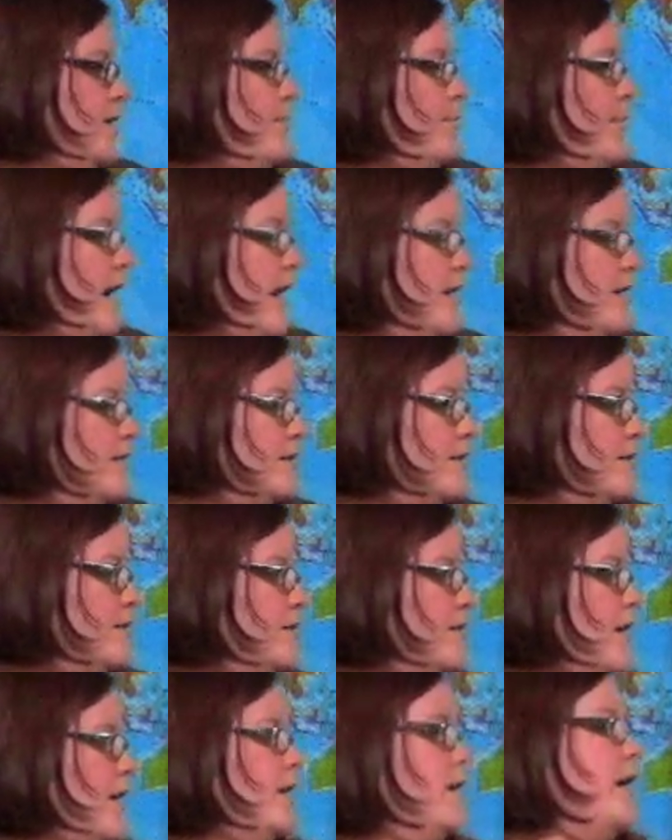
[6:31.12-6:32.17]

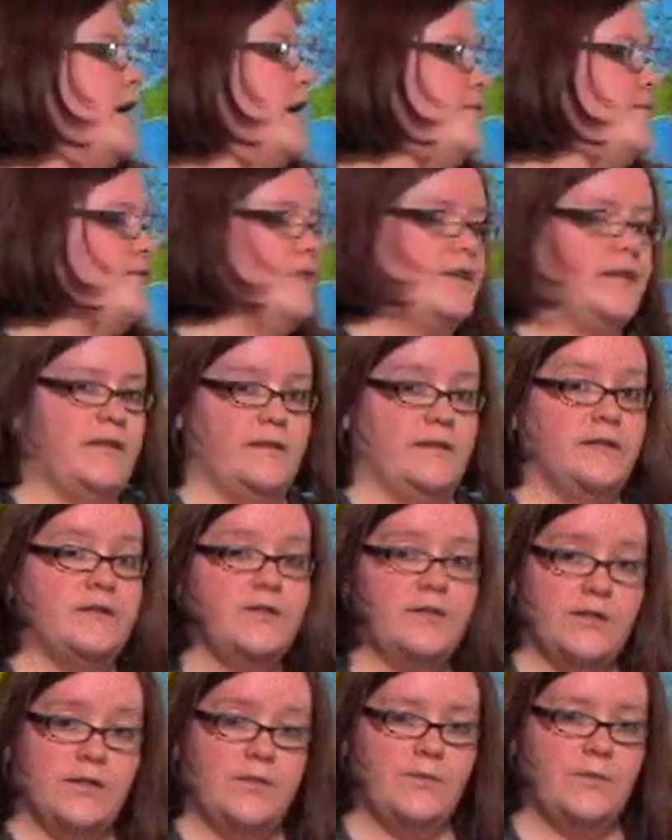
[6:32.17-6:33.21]
palatal, and affricate.
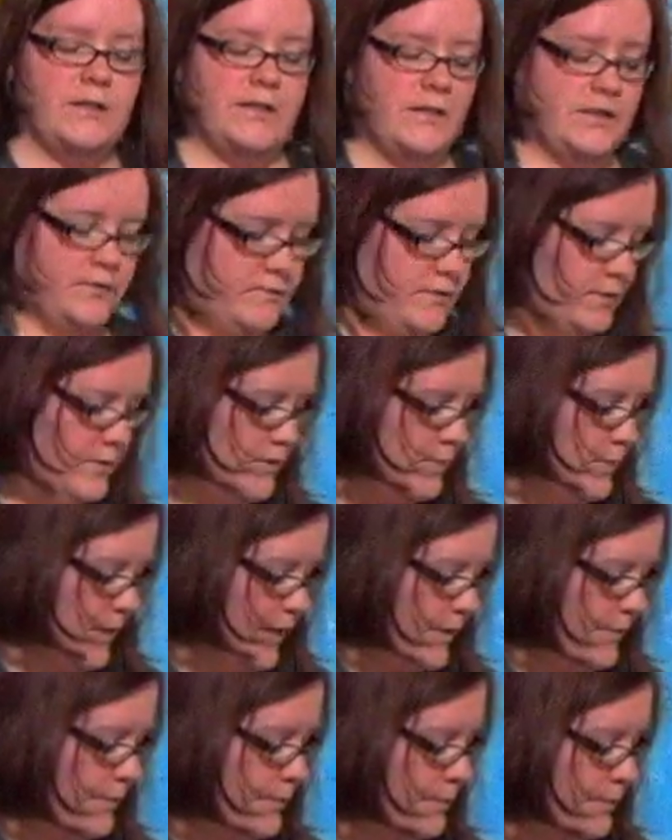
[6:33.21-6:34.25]
Let's look at what each of those
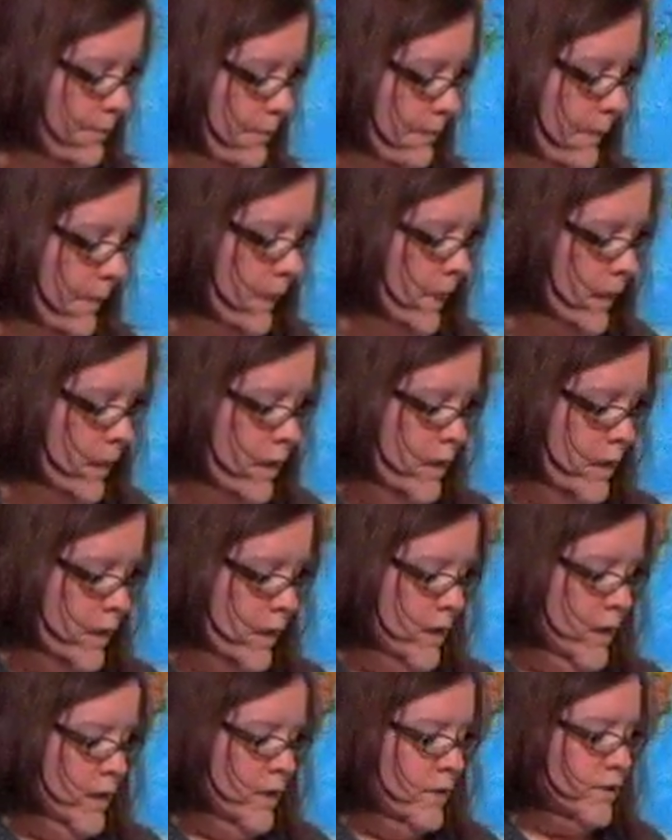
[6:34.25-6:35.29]
mean.
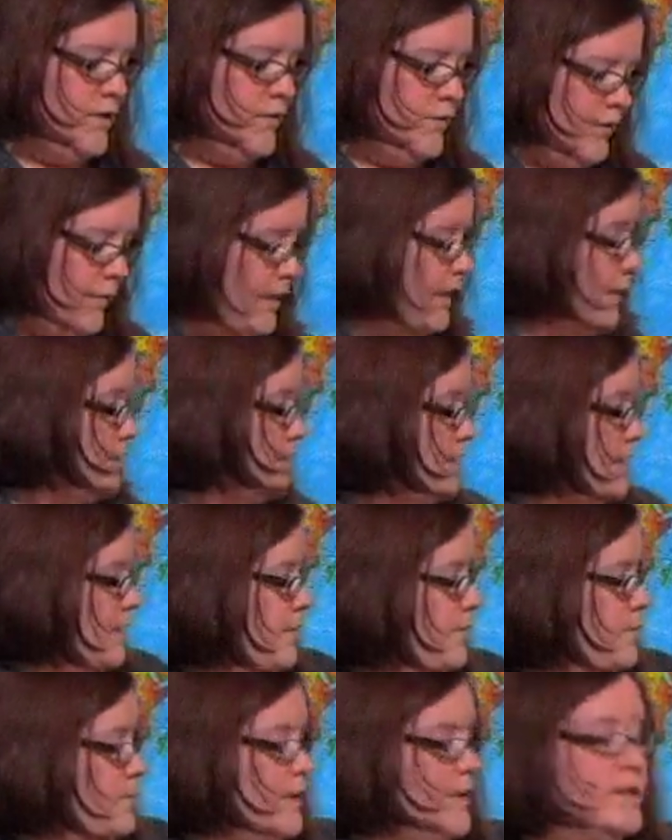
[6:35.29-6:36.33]
So voiced
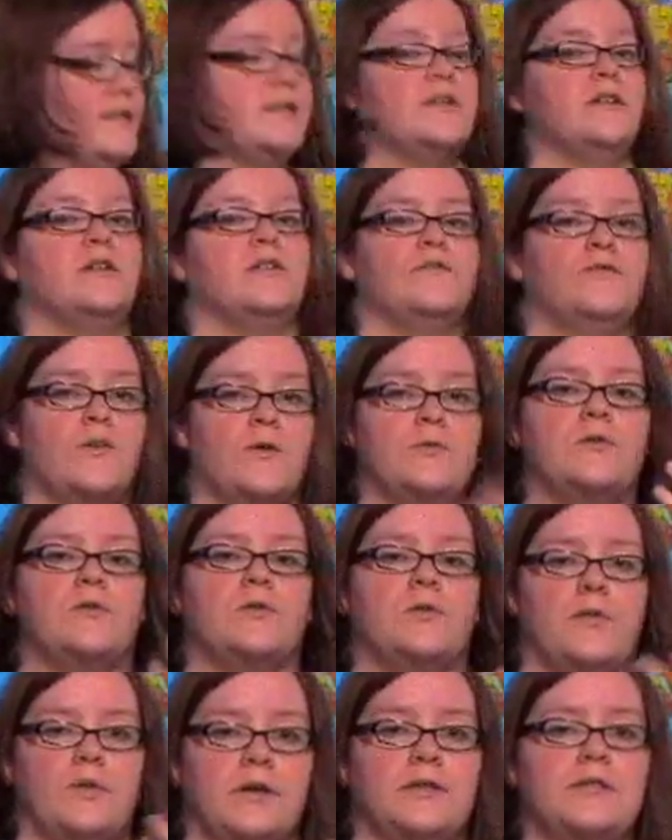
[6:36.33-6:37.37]
means that your vocal
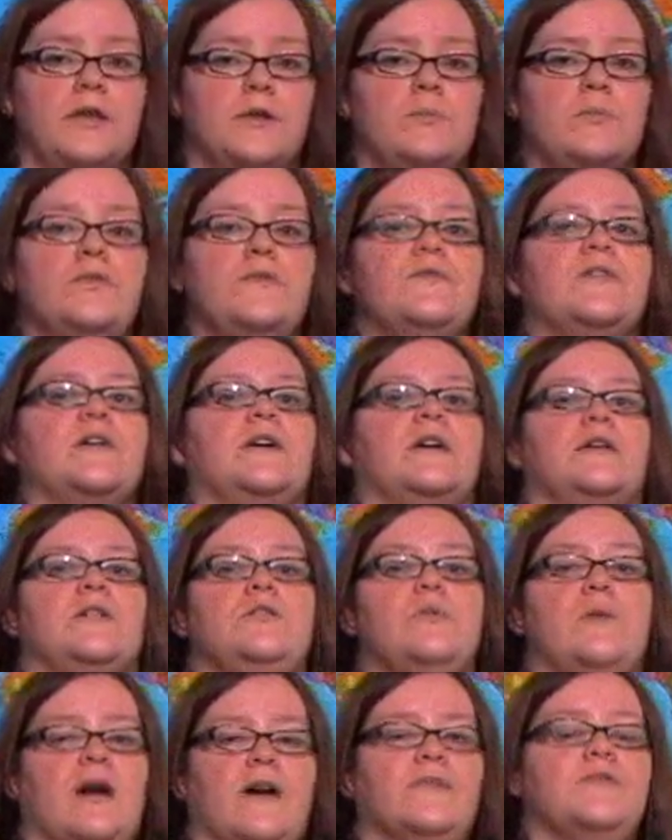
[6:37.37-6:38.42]
cords are moving.
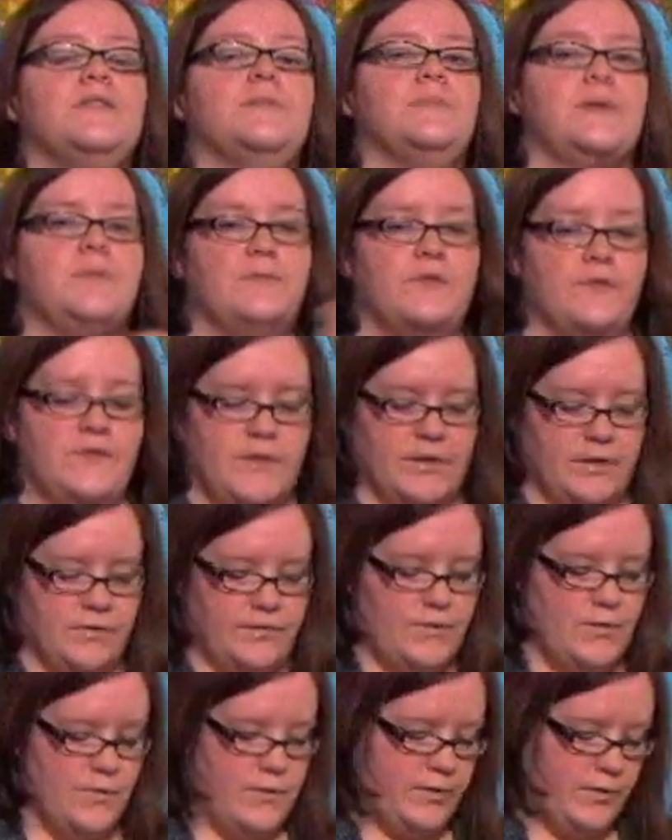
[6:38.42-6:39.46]
You have to be moving your
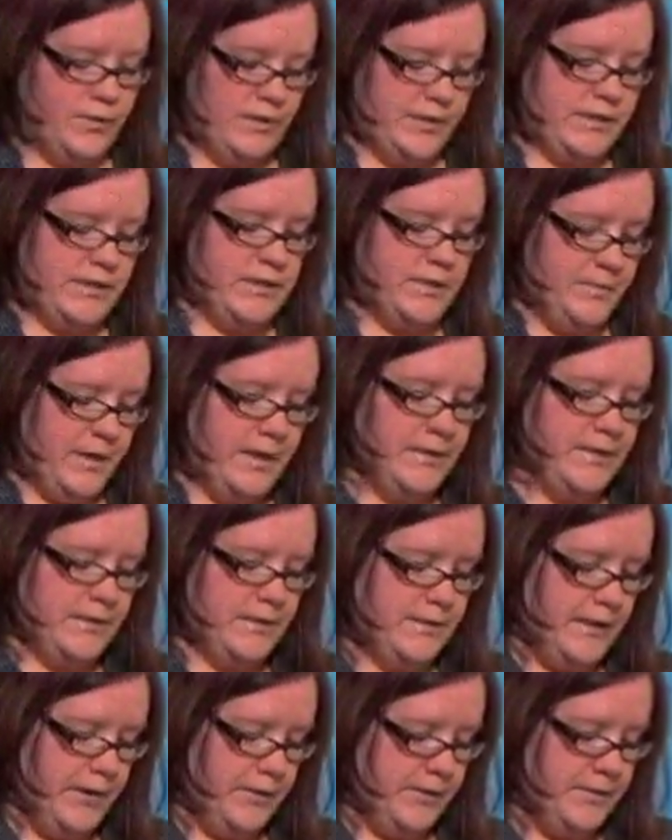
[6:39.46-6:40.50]
vocal cords to make the
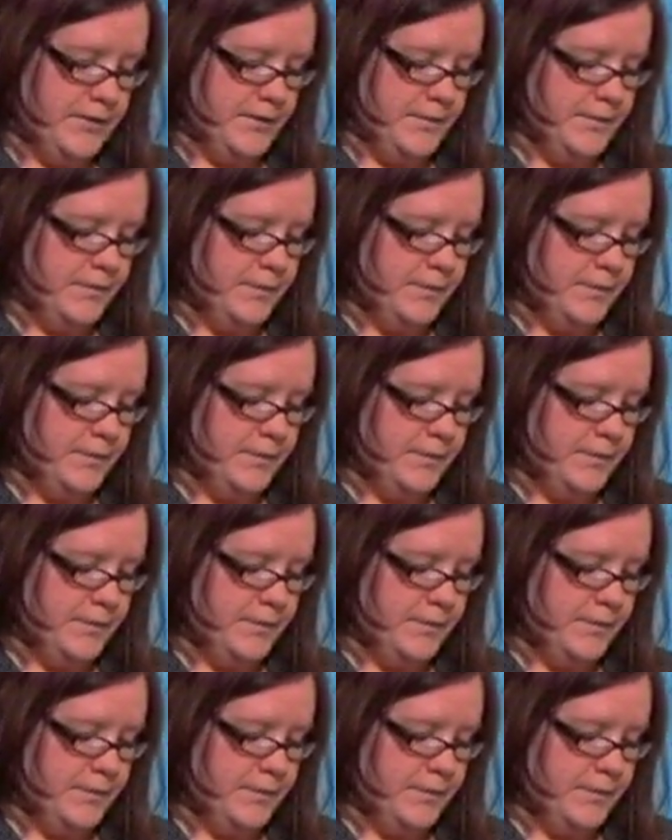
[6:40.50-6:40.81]
sound.